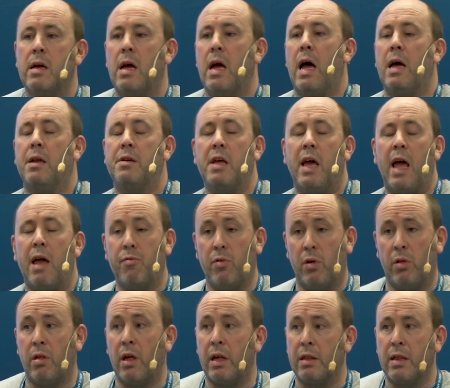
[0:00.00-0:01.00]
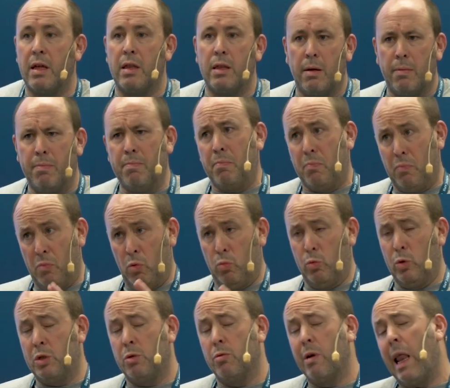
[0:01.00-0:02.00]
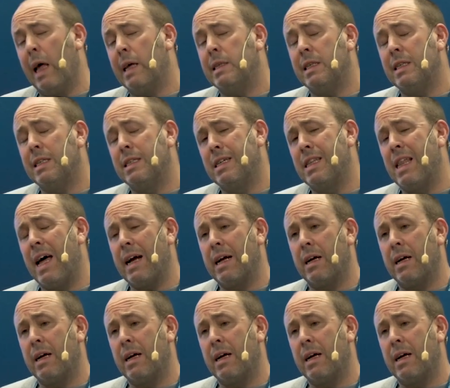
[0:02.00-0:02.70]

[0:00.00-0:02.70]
and everything that was related to that